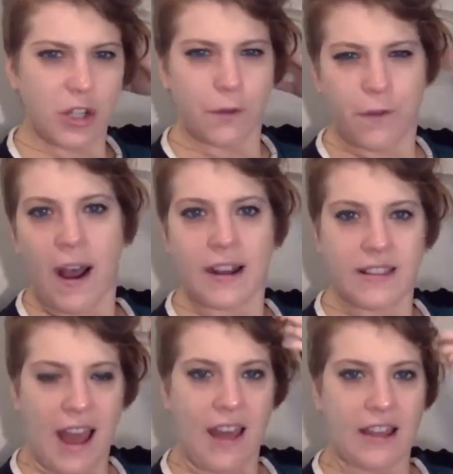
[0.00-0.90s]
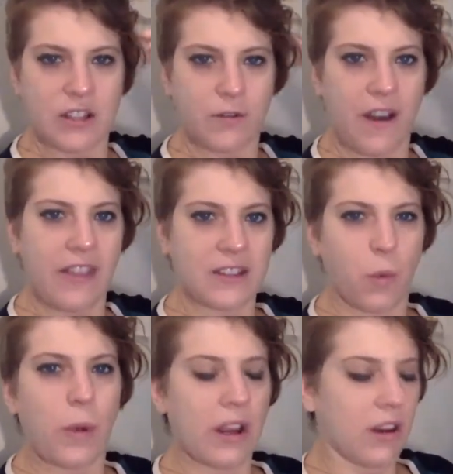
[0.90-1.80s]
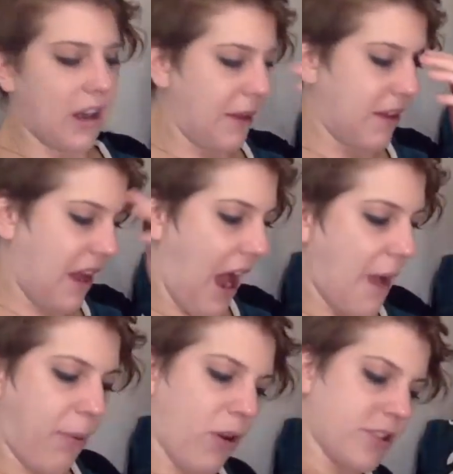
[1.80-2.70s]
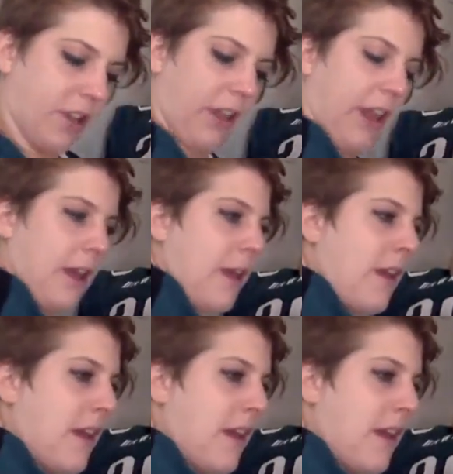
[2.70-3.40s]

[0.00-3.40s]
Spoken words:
do find that's weird. I mean, I personally,